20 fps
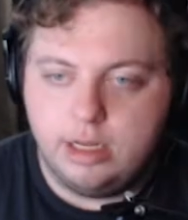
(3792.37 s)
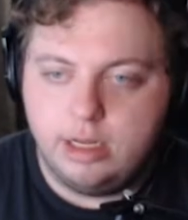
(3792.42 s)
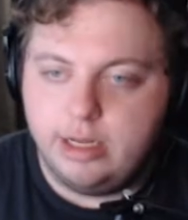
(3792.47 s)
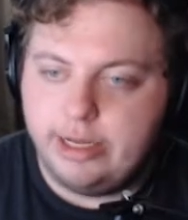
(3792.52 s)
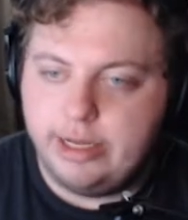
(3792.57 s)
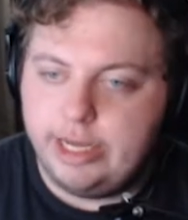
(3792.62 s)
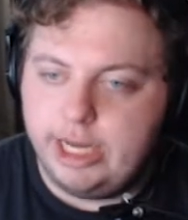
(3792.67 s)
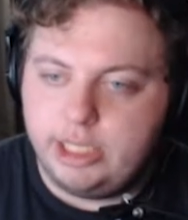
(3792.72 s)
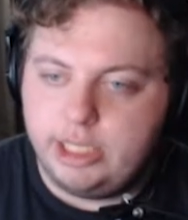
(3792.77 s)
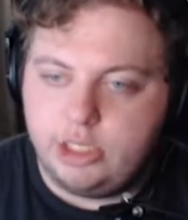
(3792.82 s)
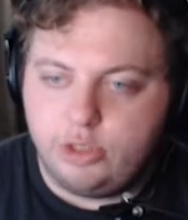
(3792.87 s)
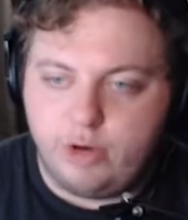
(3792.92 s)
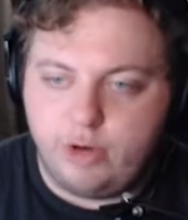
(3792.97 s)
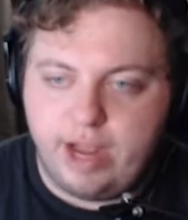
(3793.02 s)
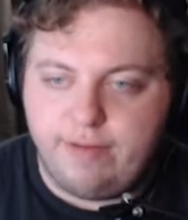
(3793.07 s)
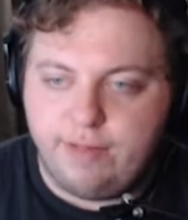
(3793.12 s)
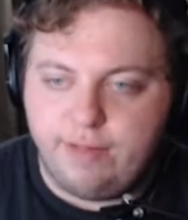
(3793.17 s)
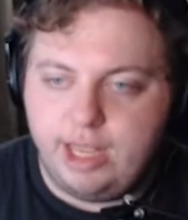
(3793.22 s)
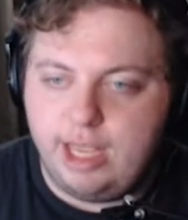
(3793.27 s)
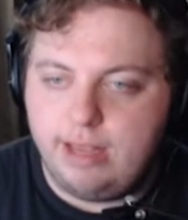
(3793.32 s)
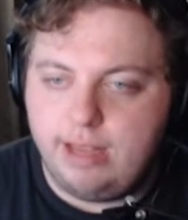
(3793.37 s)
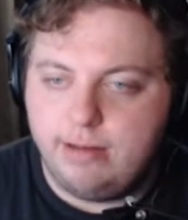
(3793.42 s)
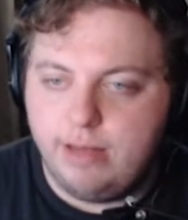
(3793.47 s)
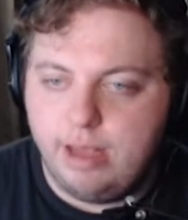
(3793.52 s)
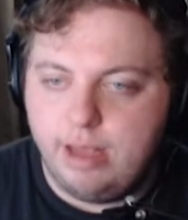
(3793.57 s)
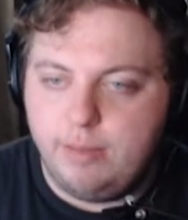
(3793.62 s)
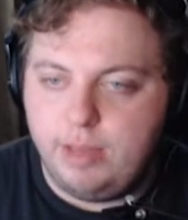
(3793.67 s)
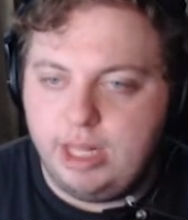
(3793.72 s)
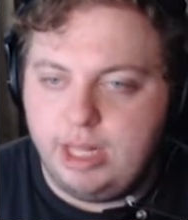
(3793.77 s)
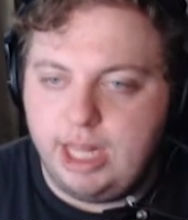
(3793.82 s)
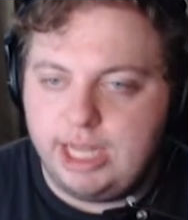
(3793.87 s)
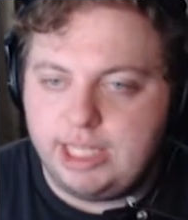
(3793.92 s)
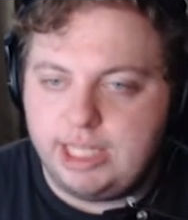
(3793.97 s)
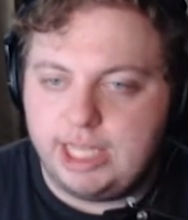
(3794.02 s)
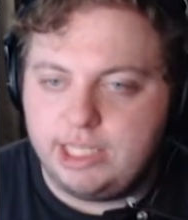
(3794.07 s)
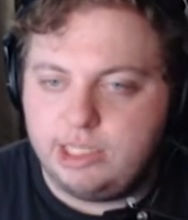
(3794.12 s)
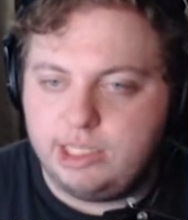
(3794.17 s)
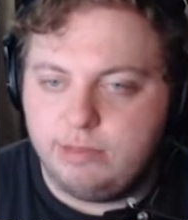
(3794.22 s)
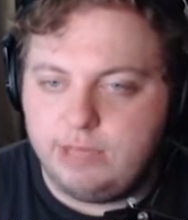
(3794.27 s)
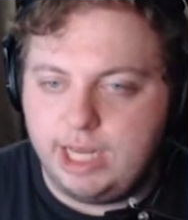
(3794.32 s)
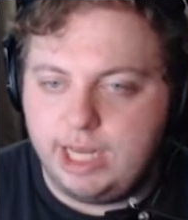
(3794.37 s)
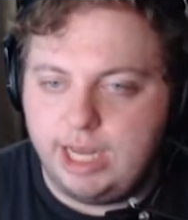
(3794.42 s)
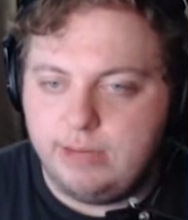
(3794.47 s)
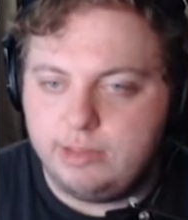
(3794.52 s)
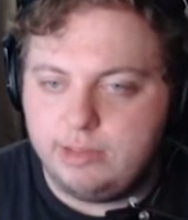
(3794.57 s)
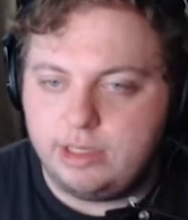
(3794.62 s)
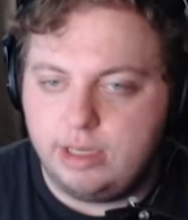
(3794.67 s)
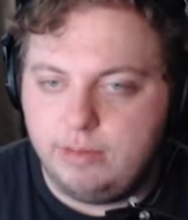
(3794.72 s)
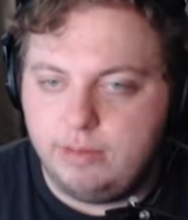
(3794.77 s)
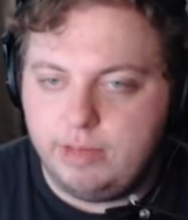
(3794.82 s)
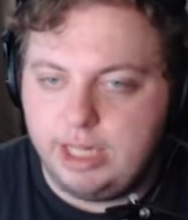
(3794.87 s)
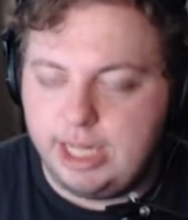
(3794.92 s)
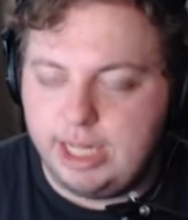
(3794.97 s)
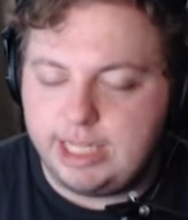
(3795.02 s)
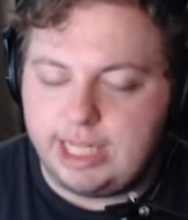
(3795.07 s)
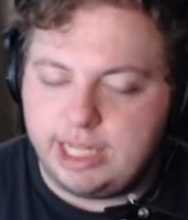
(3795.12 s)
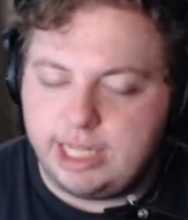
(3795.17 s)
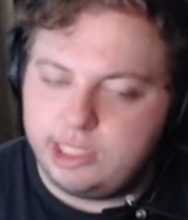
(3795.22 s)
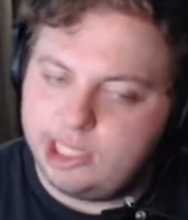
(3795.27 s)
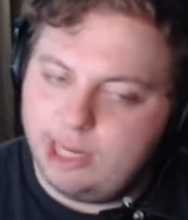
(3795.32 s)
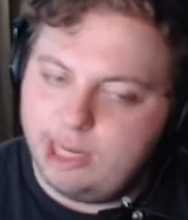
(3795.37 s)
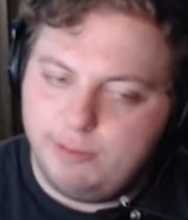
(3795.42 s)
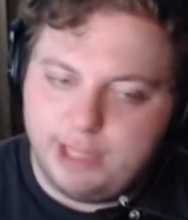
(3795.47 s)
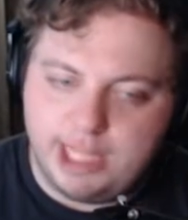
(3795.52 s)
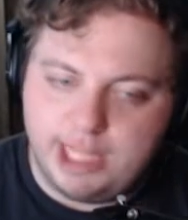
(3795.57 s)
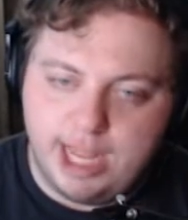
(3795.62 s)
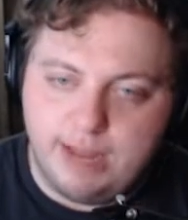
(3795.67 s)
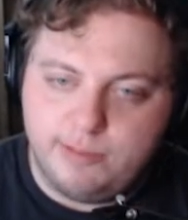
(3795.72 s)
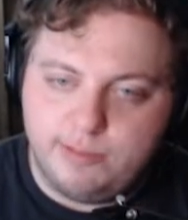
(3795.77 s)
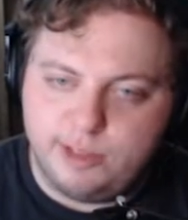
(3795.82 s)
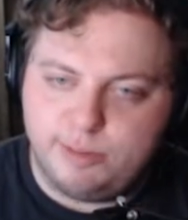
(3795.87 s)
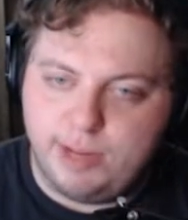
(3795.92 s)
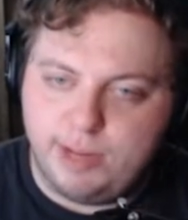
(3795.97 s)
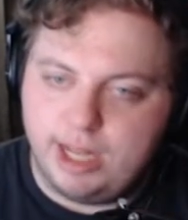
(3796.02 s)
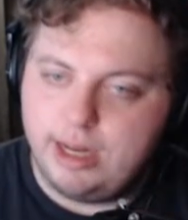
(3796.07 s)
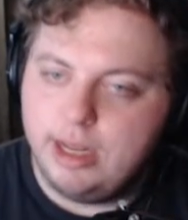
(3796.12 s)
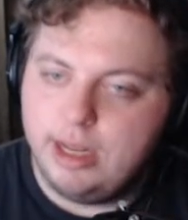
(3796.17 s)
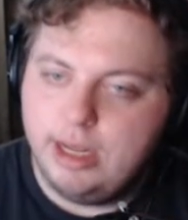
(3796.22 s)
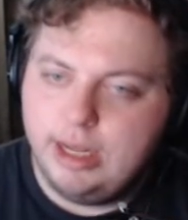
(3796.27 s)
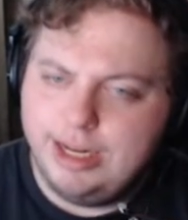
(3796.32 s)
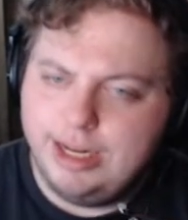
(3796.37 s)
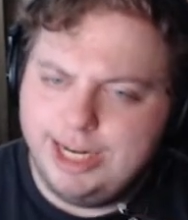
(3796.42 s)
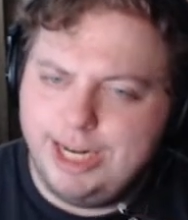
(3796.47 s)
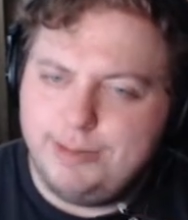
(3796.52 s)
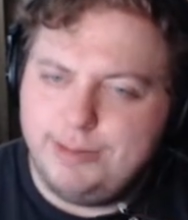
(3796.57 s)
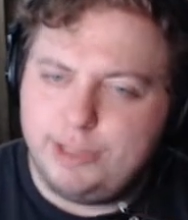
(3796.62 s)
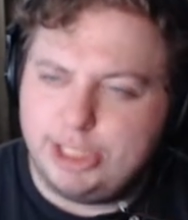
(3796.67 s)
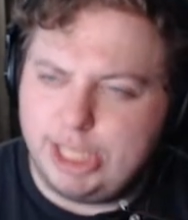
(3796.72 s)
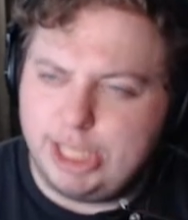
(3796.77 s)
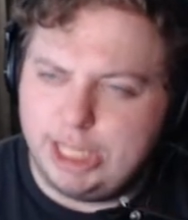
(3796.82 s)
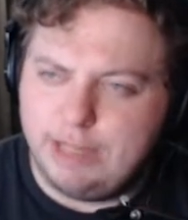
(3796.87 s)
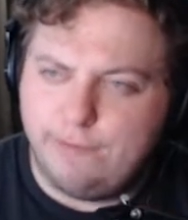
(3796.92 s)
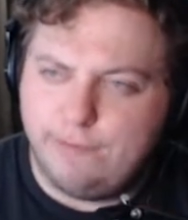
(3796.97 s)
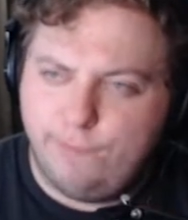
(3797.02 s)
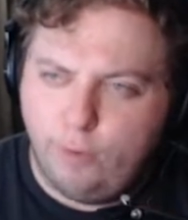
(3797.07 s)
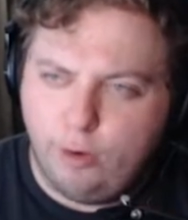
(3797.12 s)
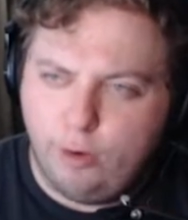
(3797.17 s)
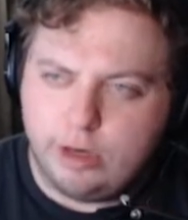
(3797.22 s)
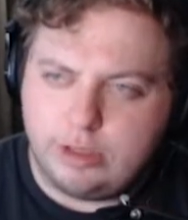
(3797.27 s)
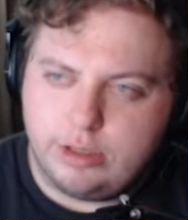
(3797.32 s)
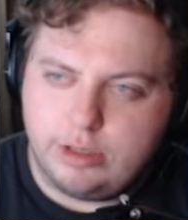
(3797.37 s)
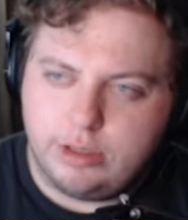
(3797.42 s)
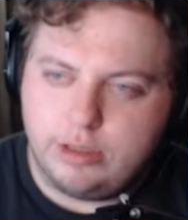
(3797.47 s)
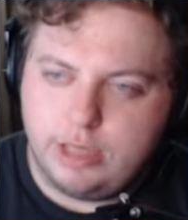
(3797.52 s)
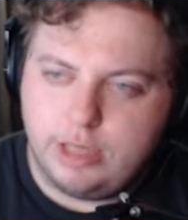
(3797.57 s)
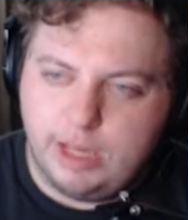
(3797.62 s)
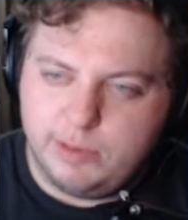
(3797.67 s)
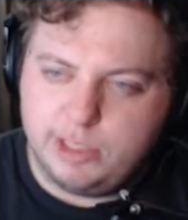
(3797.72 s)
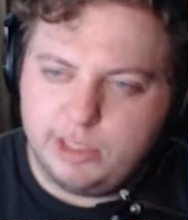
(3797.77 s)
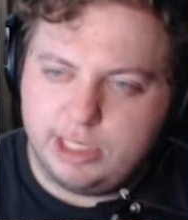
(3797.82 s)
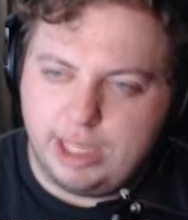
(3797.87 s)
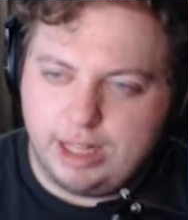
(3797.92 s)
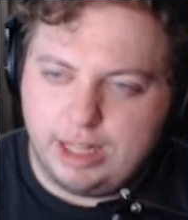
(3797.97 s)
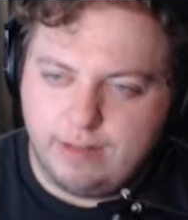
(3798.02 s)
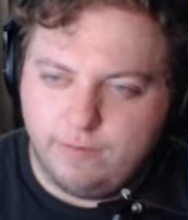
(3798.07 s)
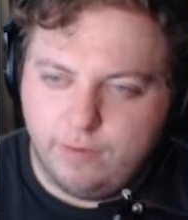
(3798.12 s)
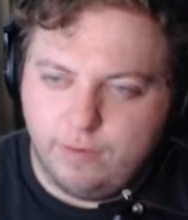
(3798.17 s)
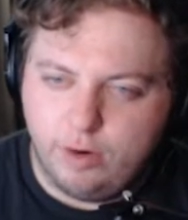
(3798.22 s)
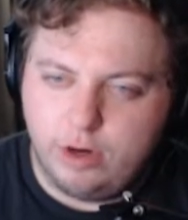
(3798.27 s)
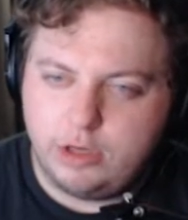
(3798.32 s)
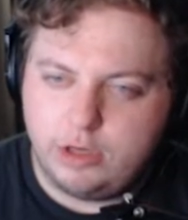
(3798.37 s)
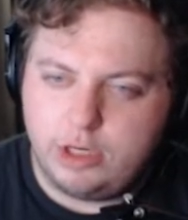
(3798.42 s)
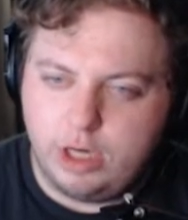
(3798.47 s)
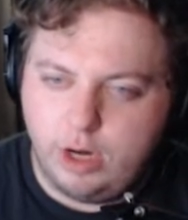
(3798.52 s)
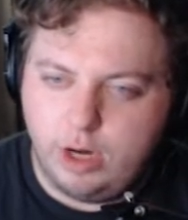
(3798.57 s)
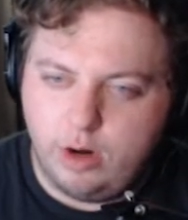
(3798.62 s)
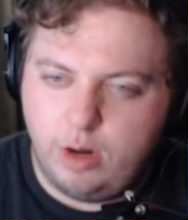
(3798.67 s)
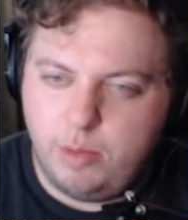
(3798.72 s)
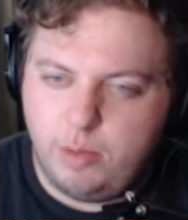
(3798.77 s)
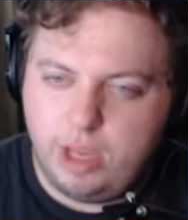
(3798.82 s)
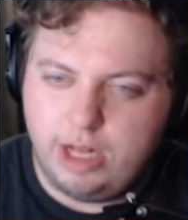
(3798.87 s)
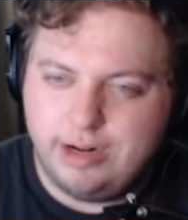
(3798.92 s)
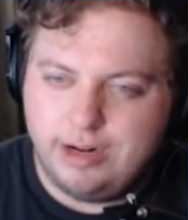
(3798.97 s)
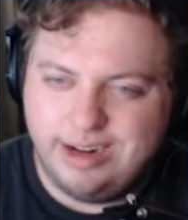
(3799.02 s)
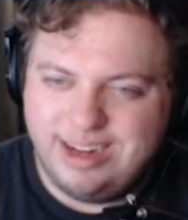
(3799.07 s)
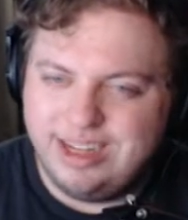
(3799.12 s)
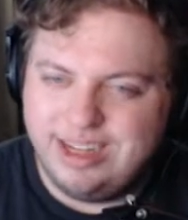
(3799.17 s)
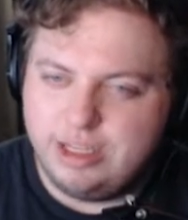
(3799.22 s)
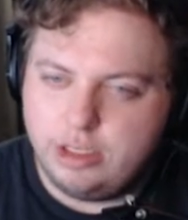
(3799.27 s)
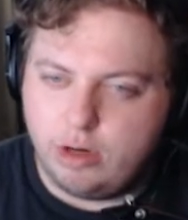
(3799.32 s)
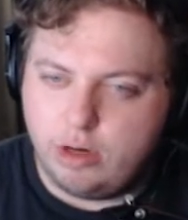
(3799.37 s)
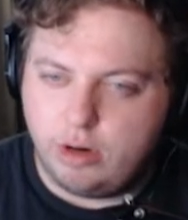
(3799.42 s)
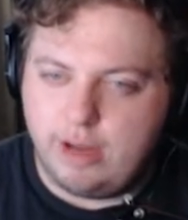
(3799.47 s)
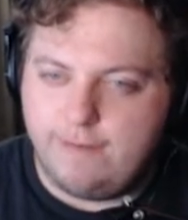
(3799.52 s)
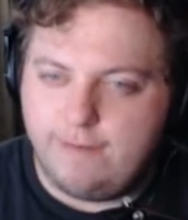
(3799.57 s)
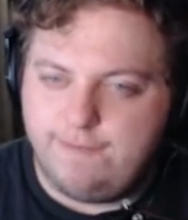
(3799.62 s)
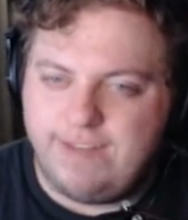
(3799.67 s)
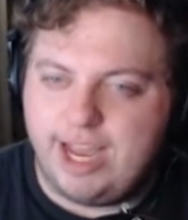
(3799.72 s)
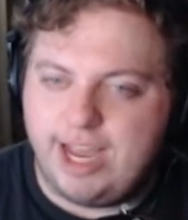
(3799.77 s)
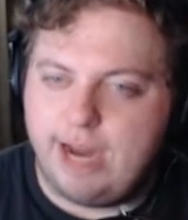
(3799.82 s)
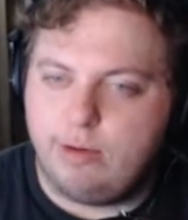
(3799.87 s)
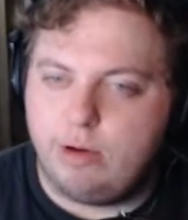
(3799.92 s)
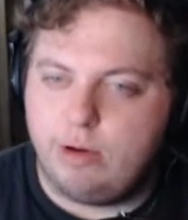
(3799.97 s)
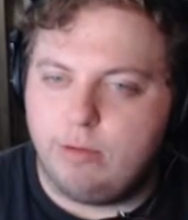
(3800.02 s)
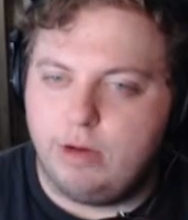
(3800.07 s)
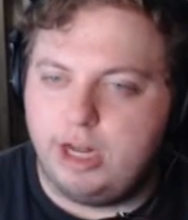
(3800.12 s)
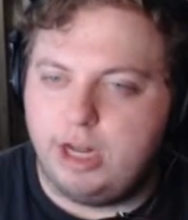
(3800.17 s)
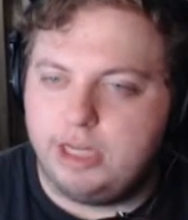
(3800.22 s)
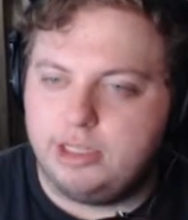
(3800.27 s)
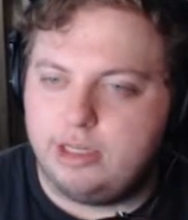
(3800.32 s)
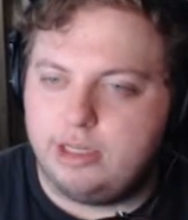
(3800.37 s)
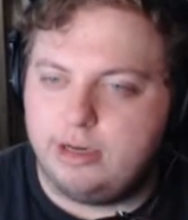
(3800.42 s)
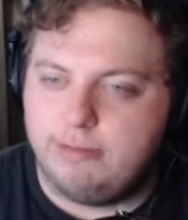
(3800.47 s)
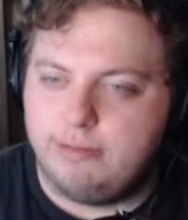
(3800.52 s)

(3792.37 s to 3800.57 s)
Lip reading: it's a draft league. It'd be like that sometimes. It'd be like that. Same with Nibs, but Nibs is on the forge. You know what I mean? It's already a fiery roster.